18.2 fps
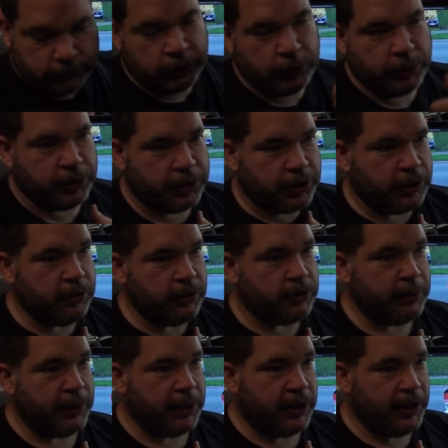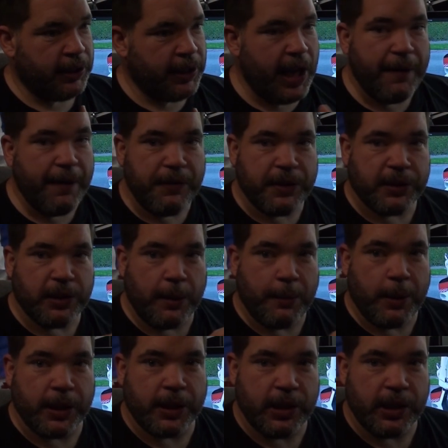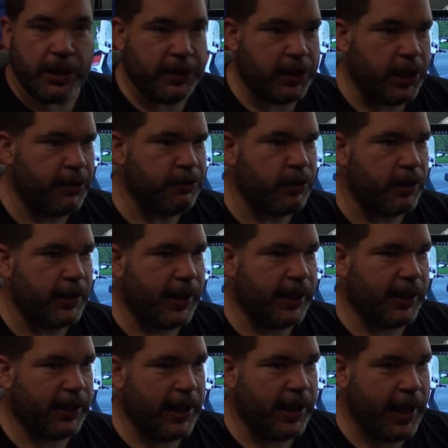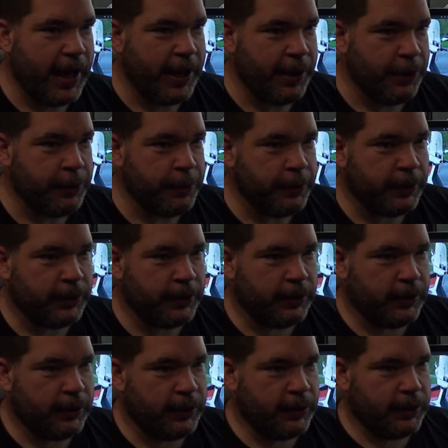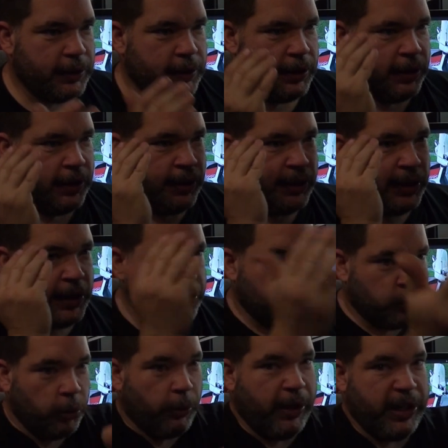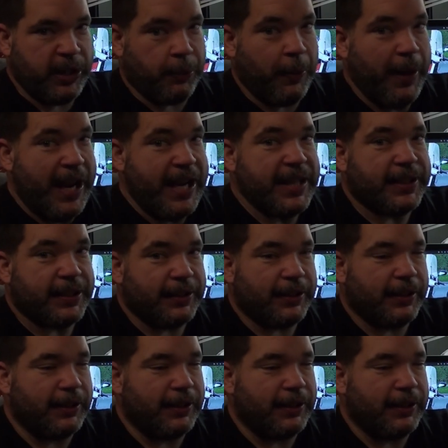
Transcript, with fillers: Oh, excuse me. And every time I heard that, I was like, how? It's always wet.